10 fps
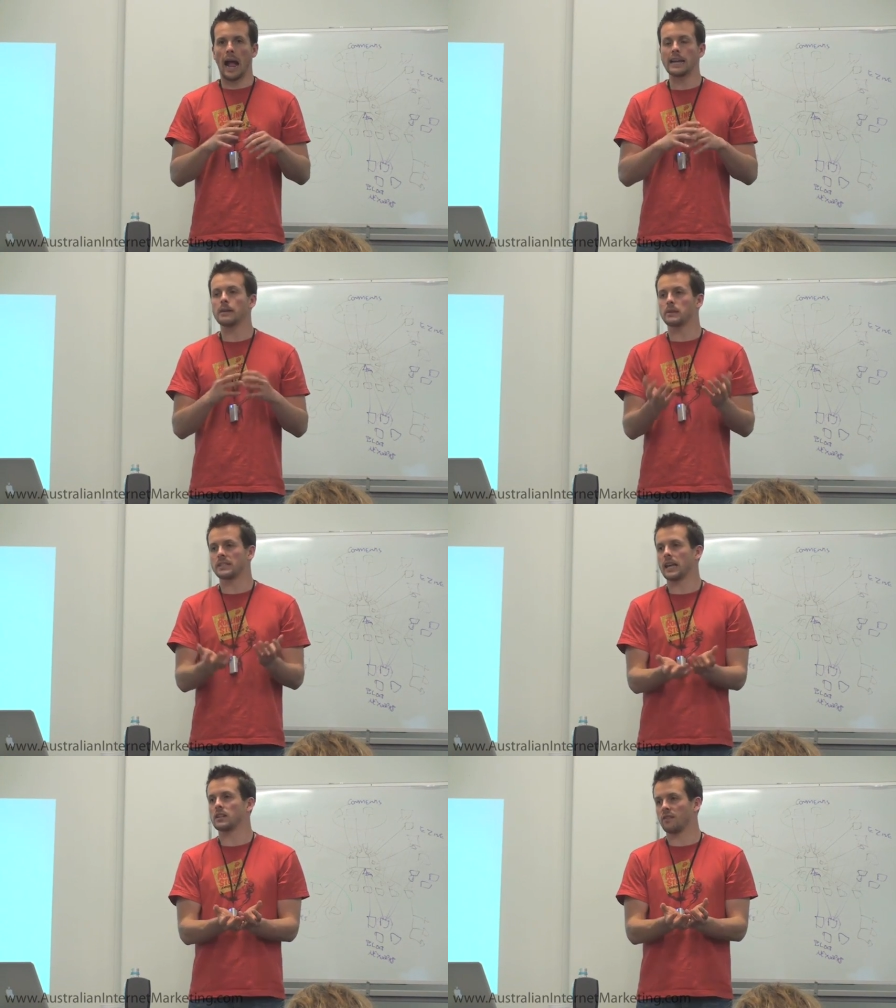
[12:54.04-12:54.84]

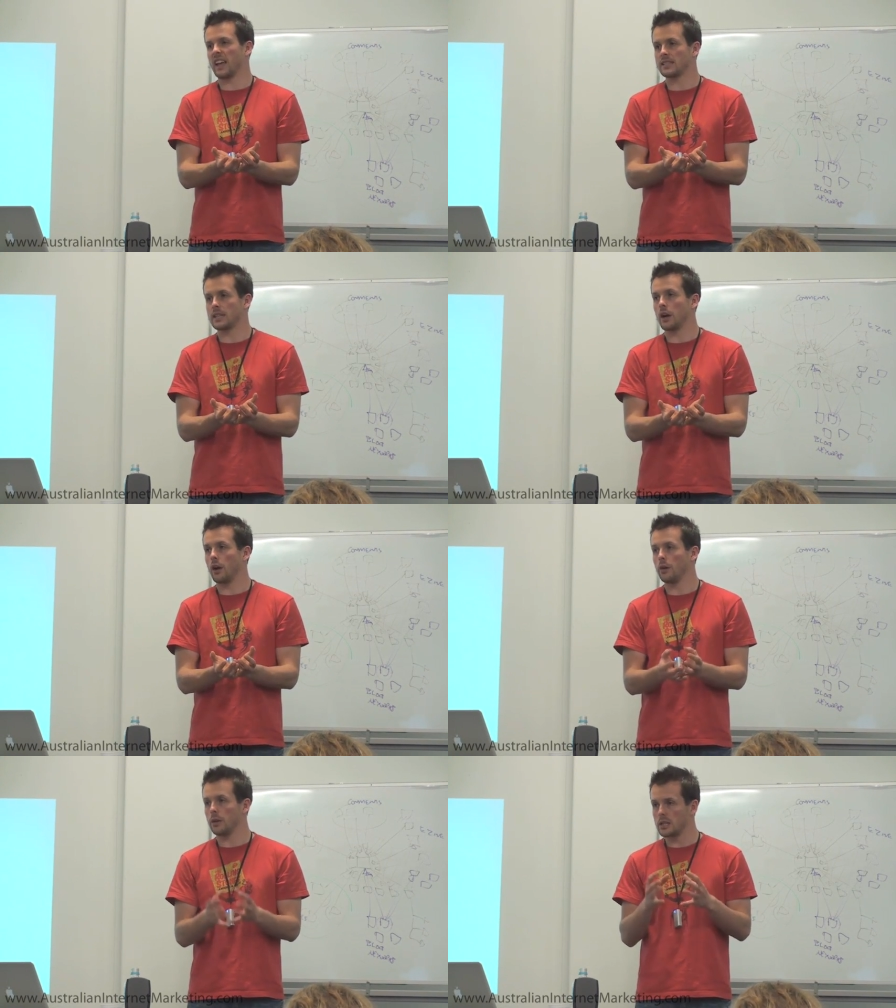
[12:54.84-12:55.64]
80% of
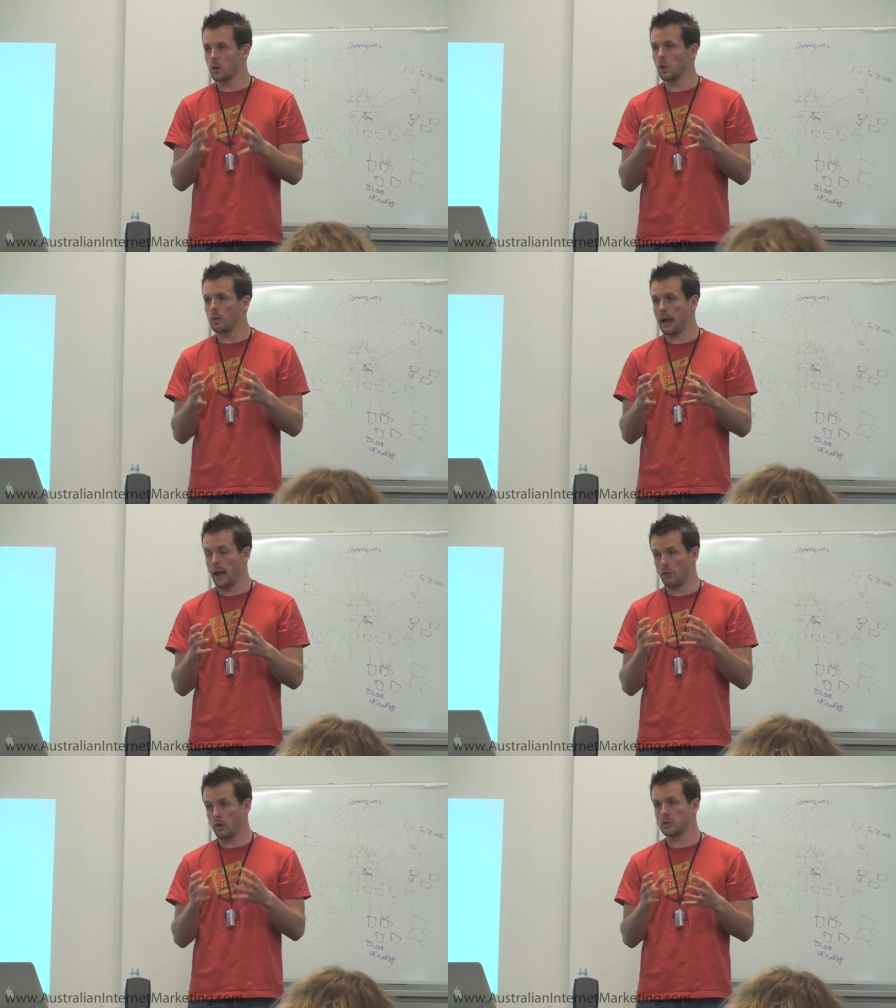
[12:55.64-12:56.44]
SEO is all
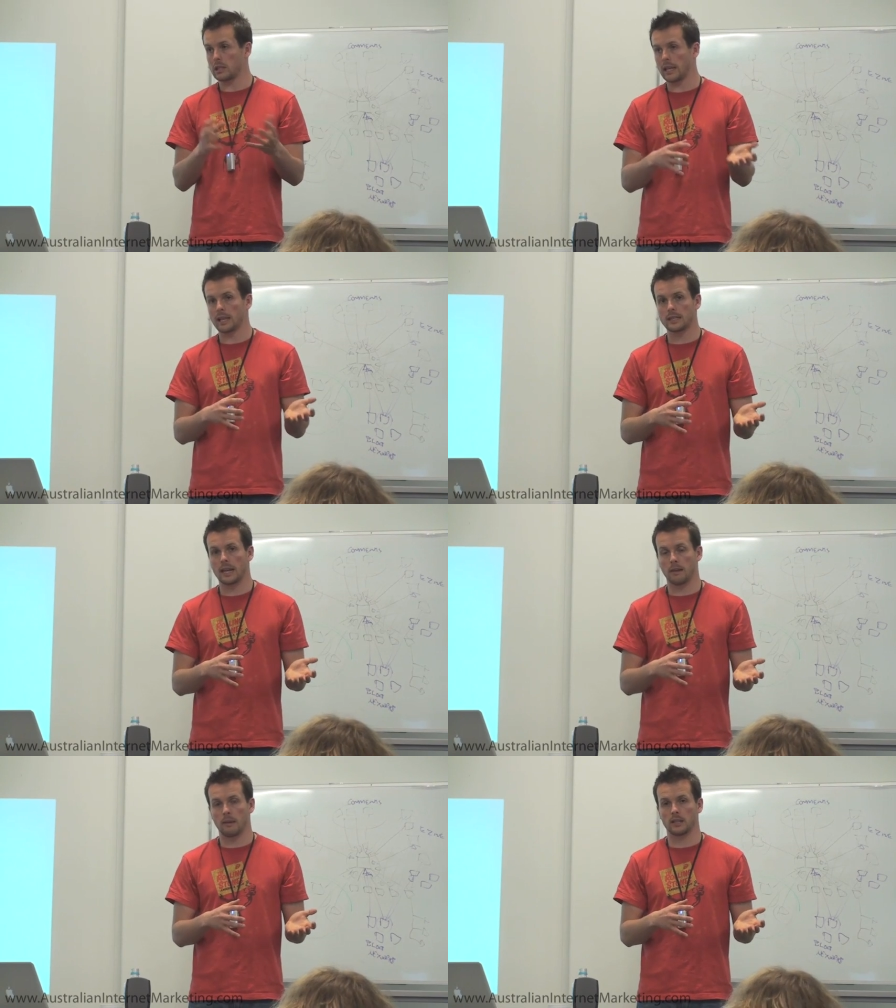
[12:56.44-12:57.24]
about those links
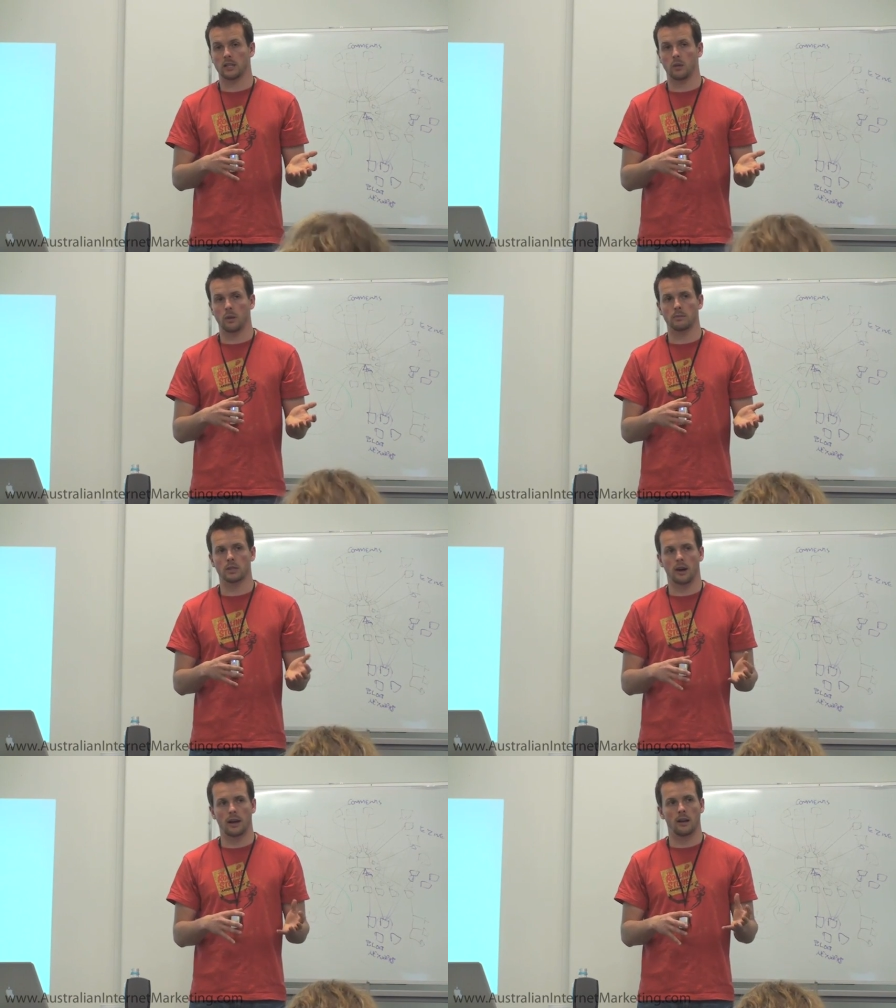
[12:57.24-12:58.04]
getting back to your
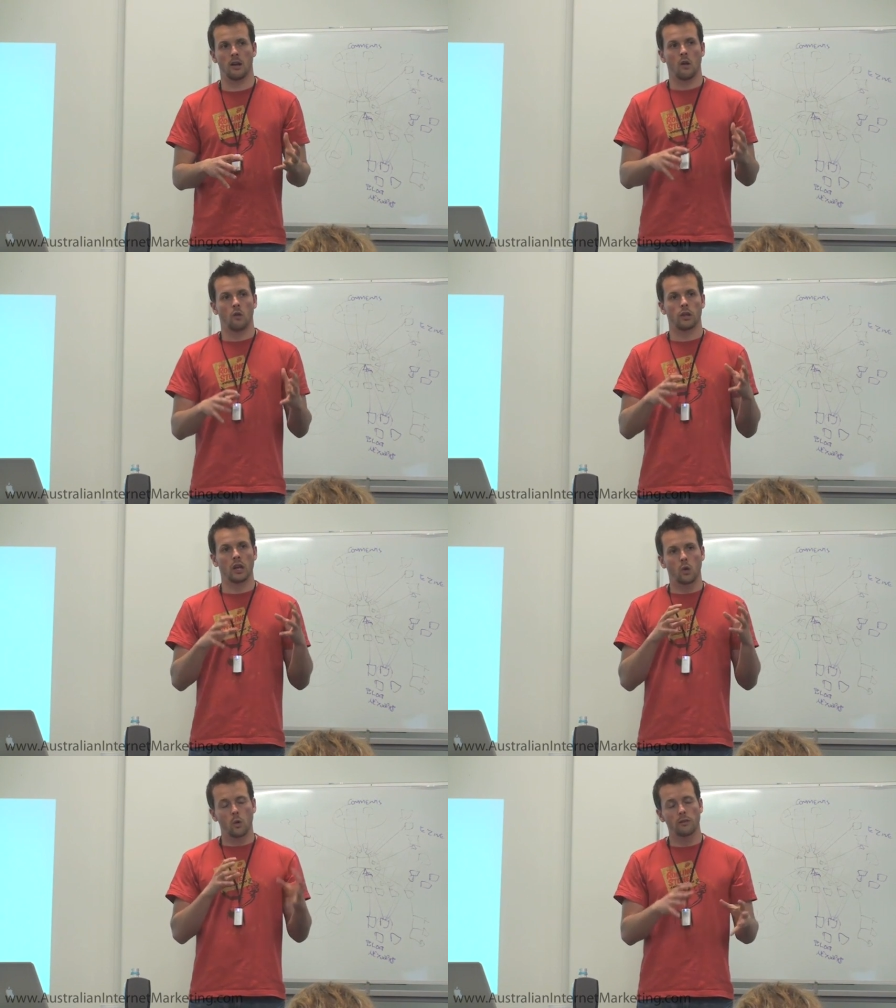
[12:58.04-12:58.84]
website.
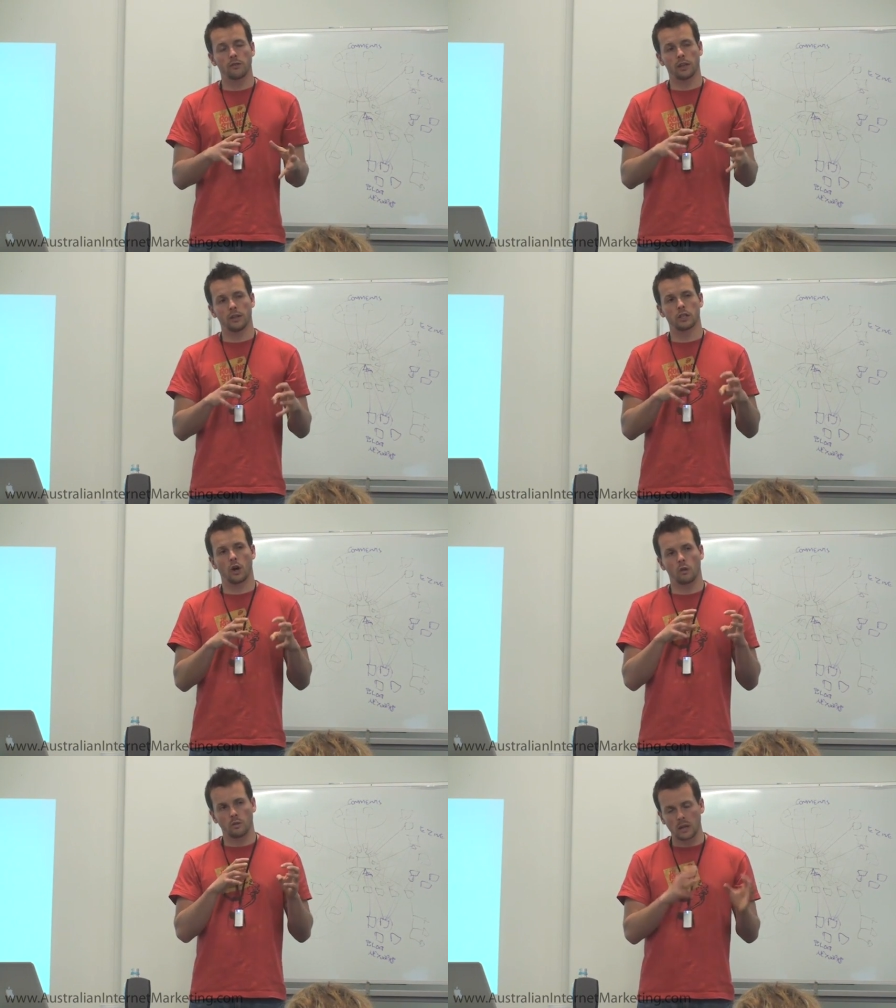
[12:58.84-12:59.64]
The equivalent
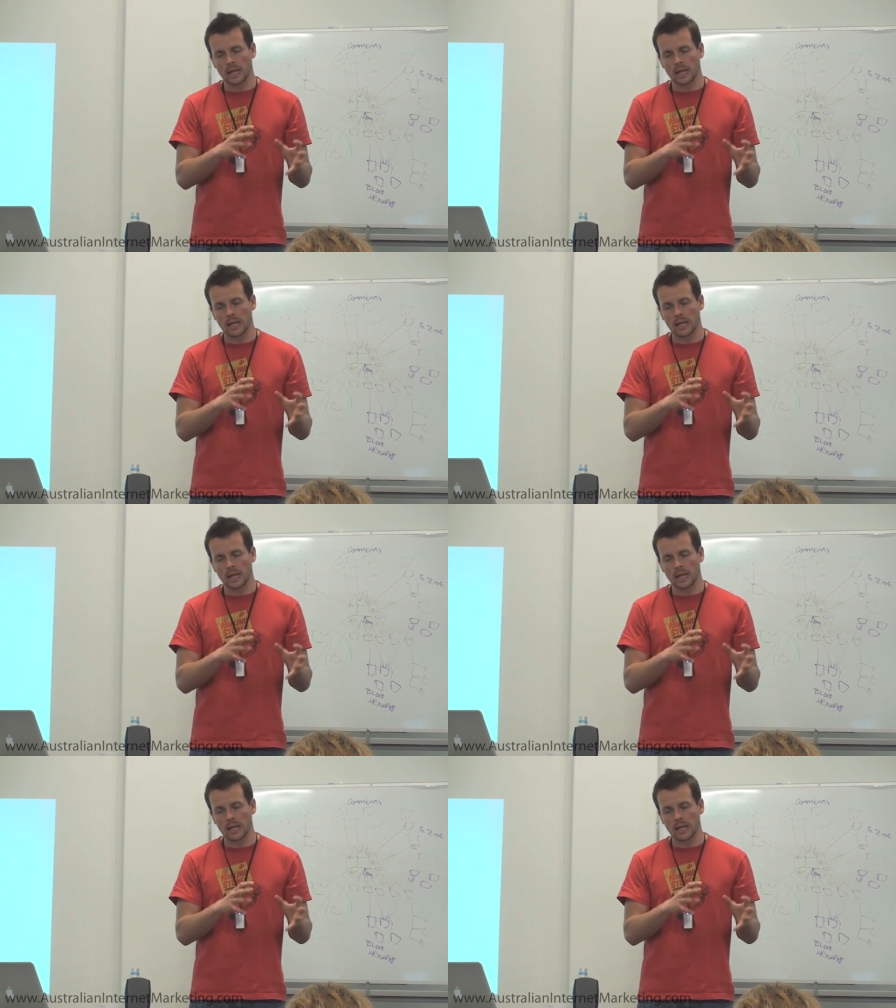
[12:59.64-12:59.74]
of